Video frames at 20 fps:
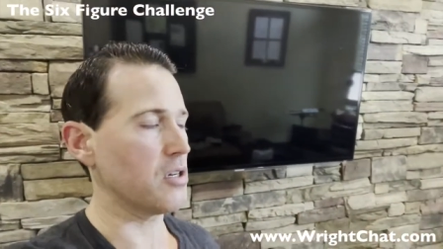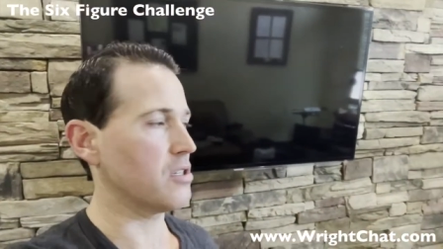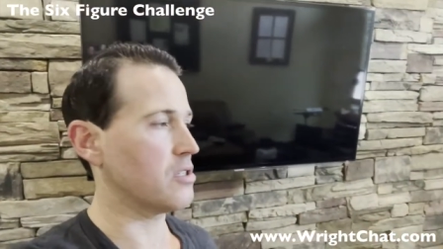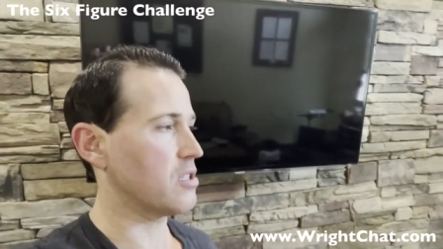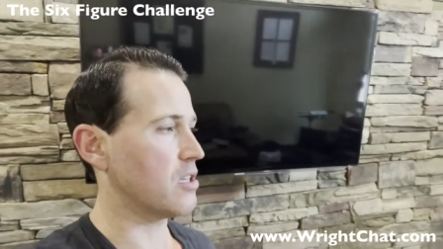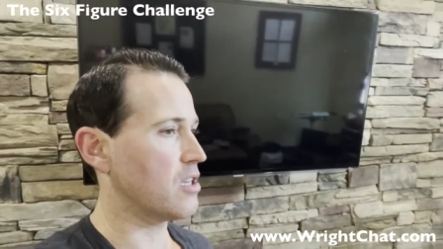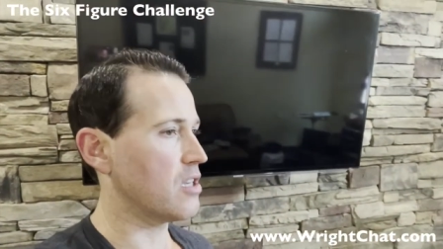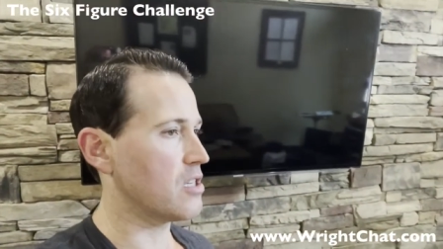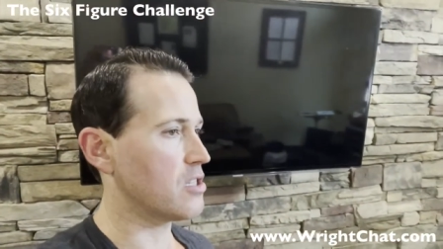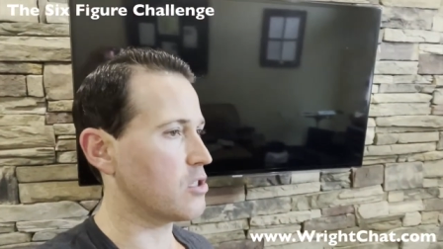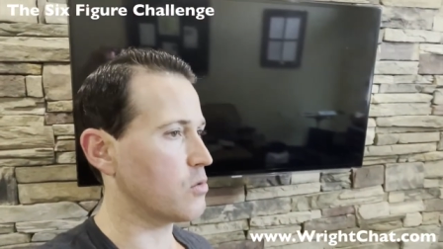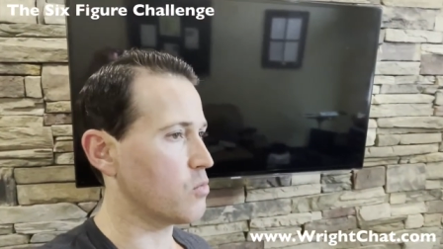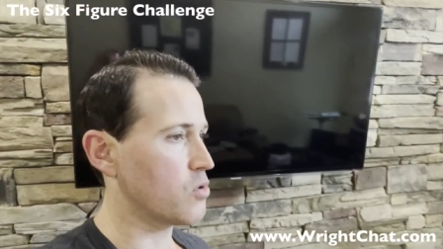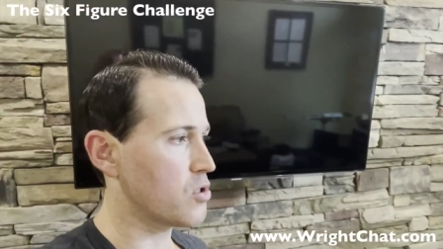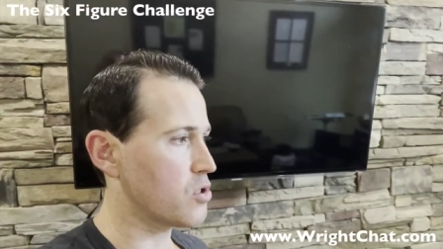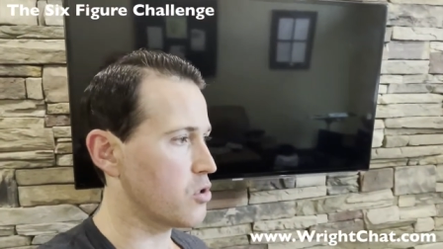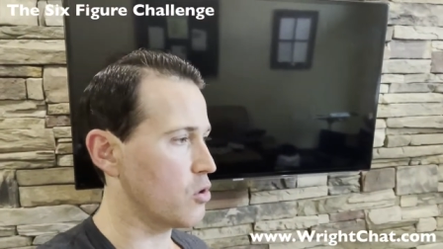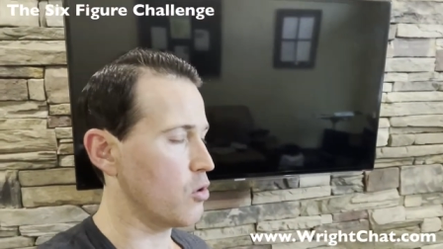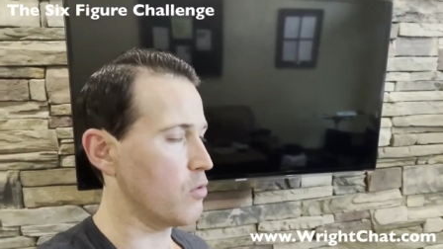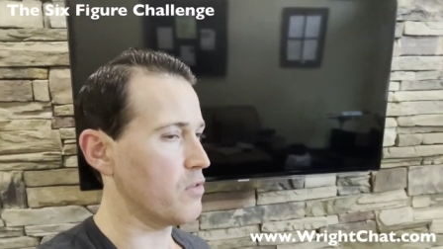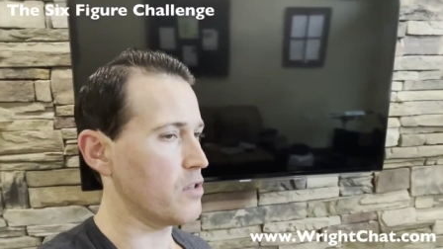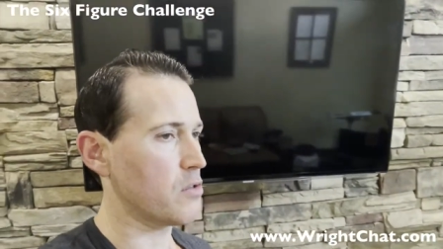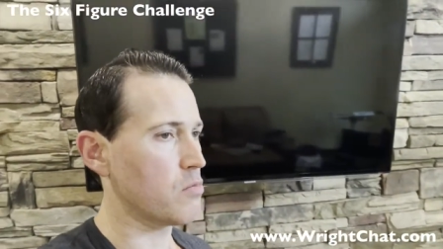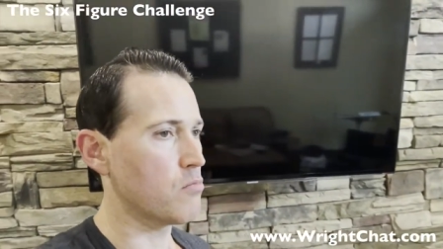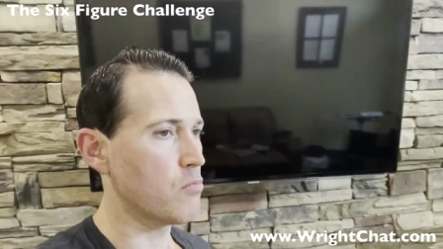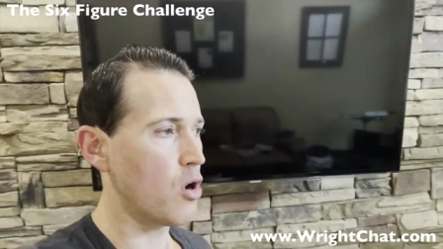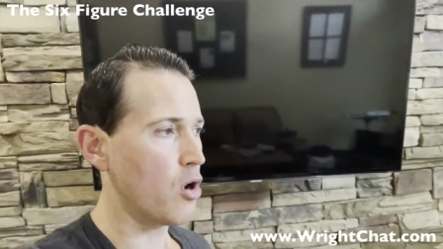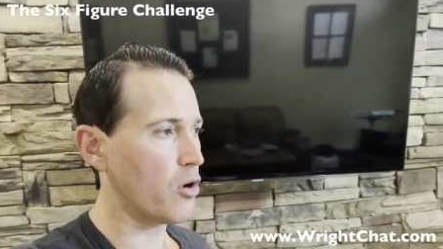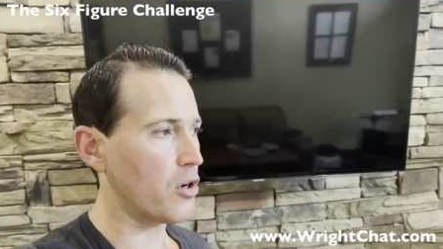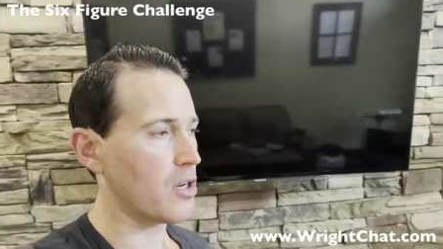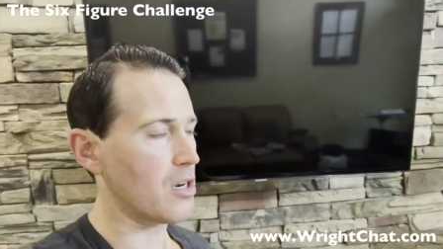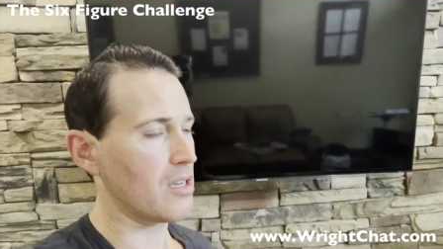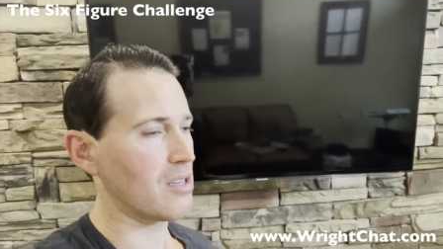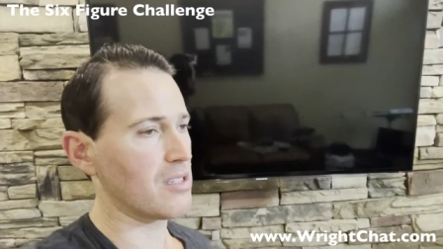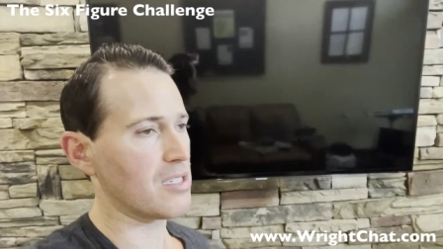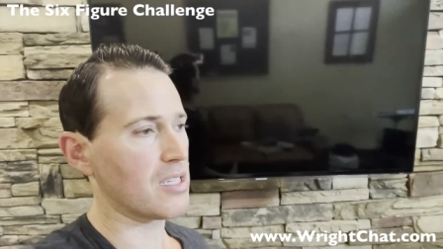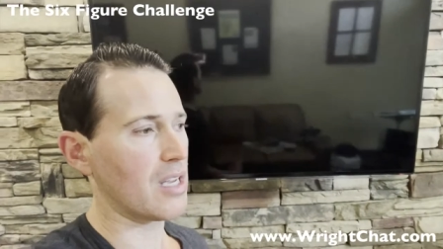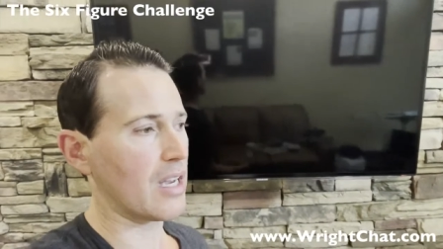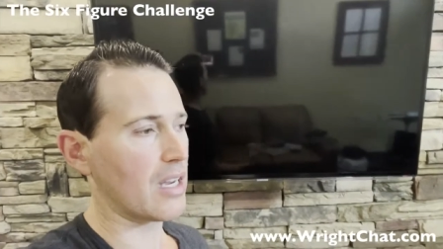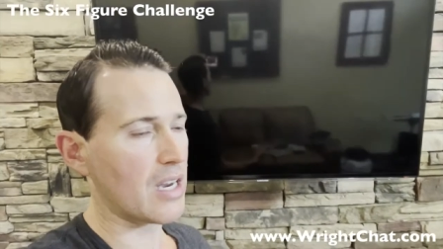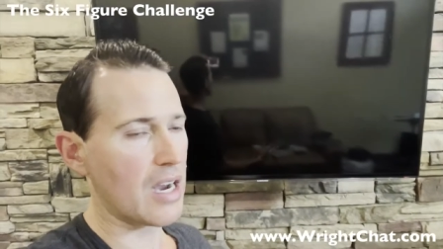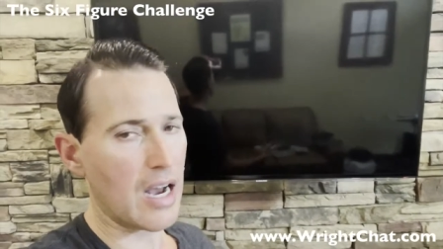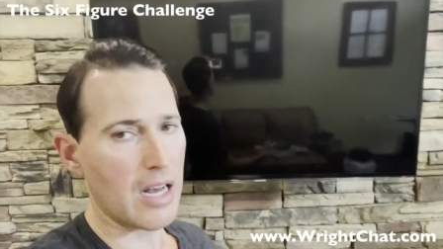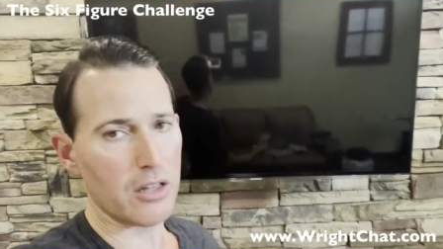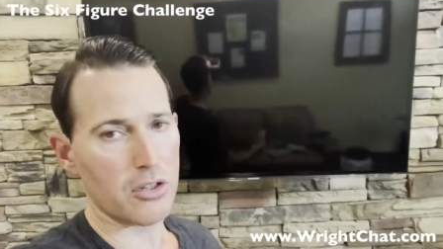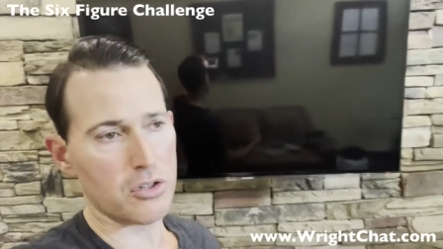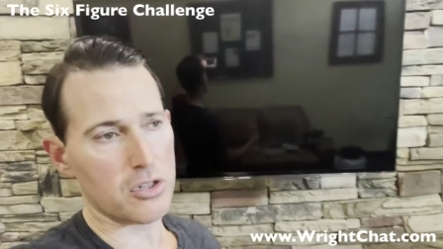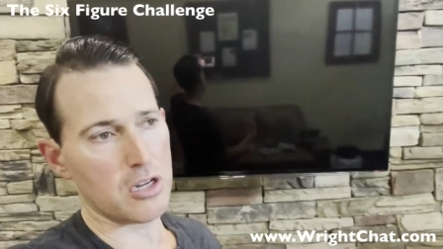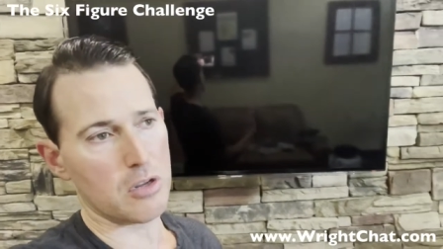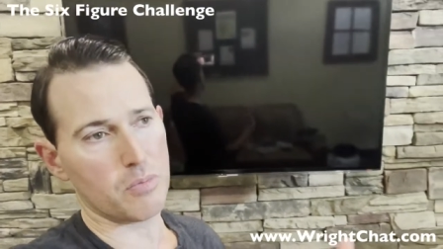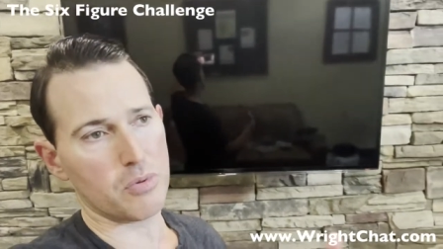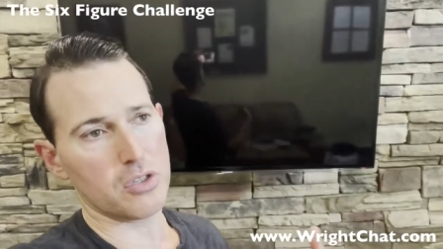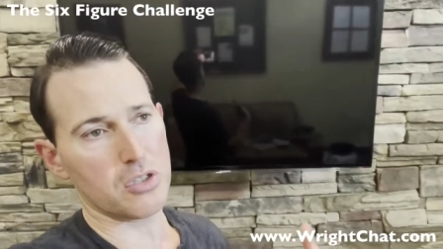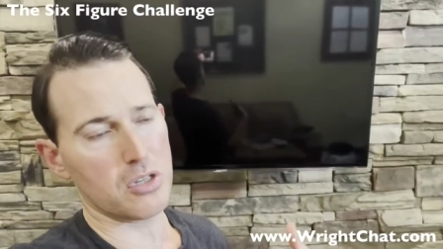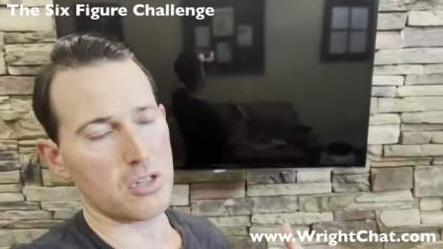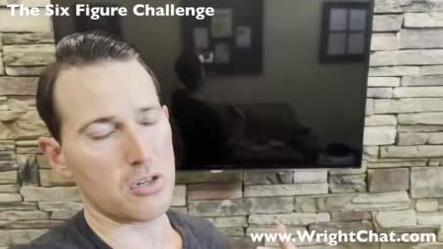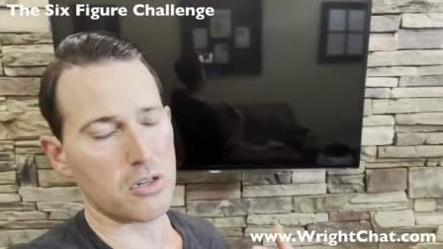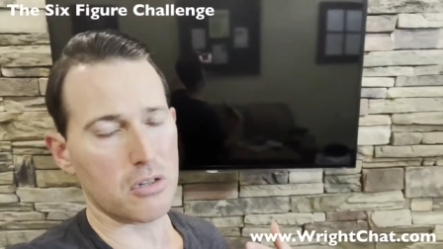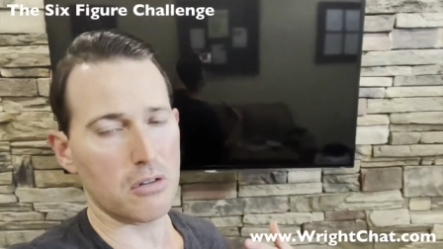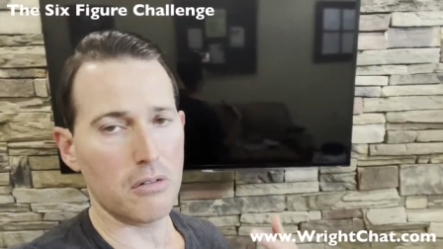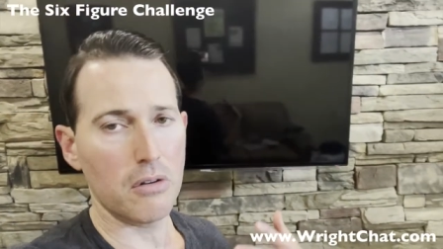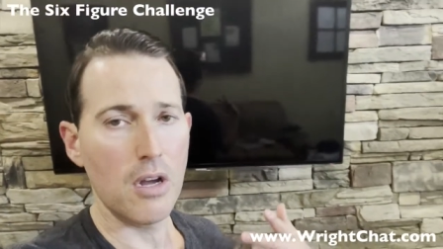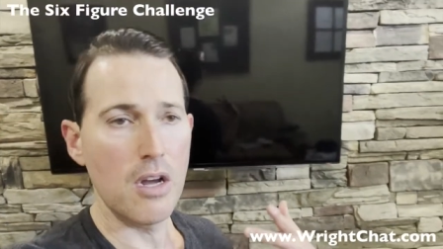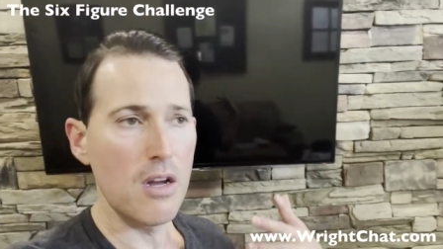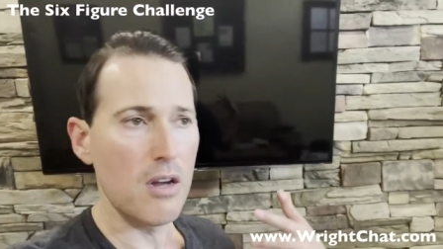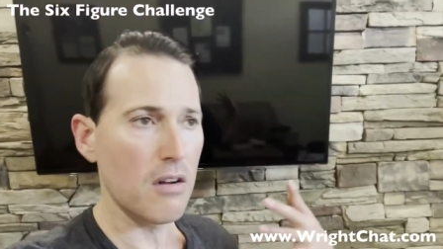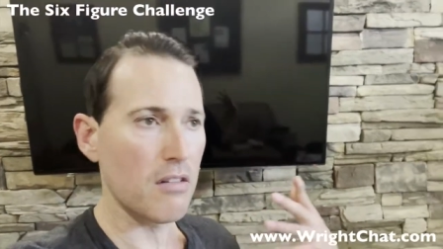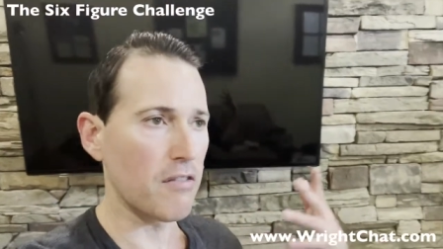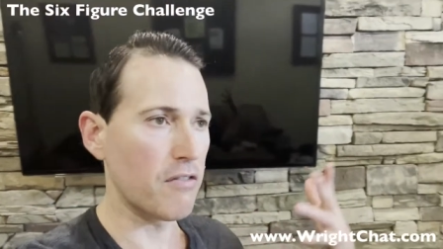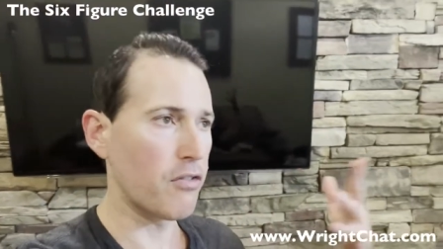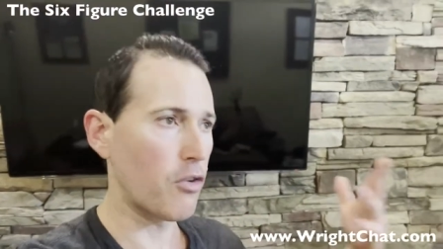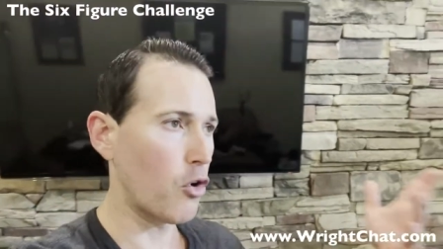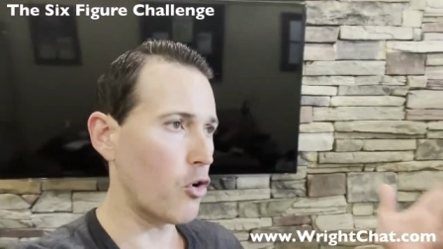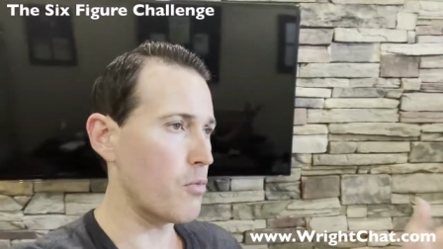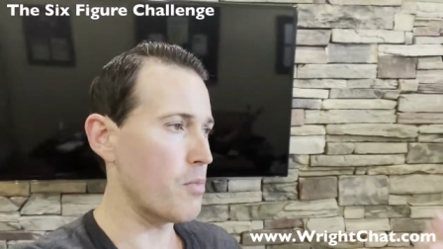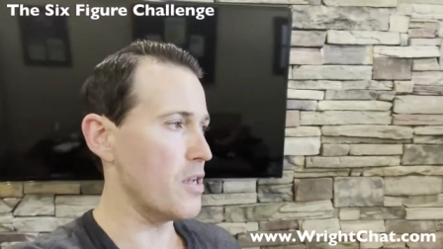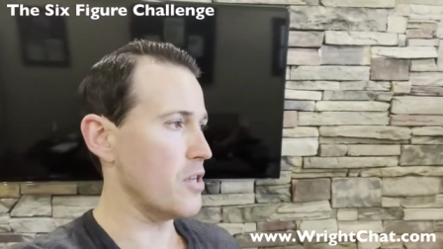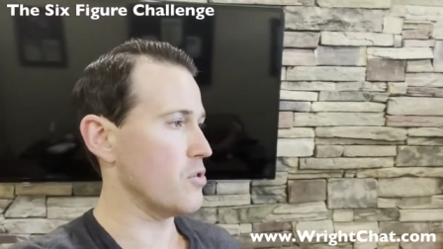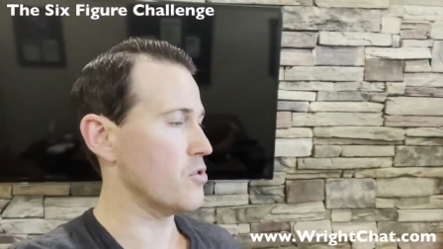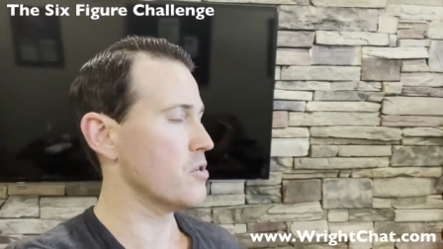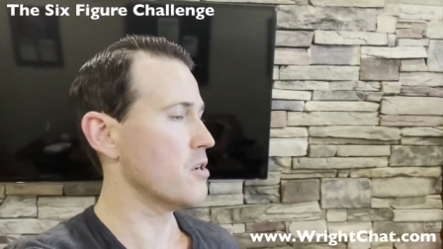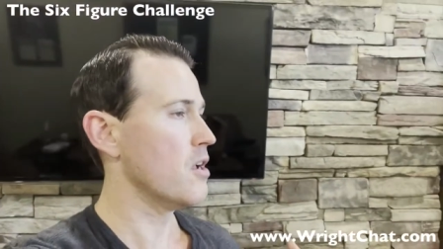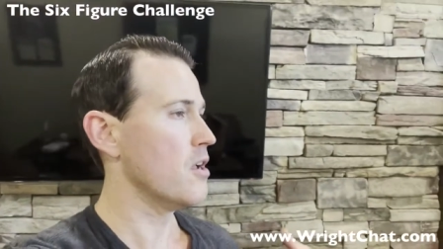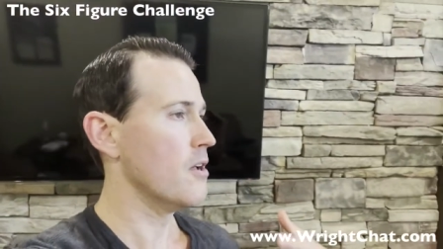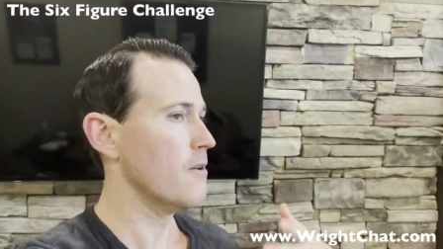It's a customer service, marketing, psychology position, verbiage,